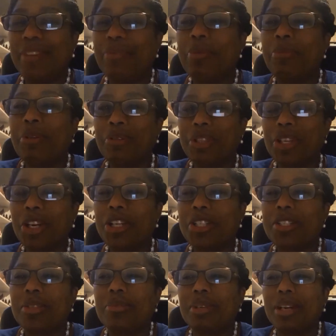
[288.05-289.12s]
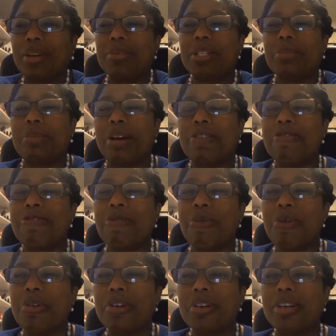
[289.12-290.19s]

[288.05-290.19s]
moved to Austin when I was about 4.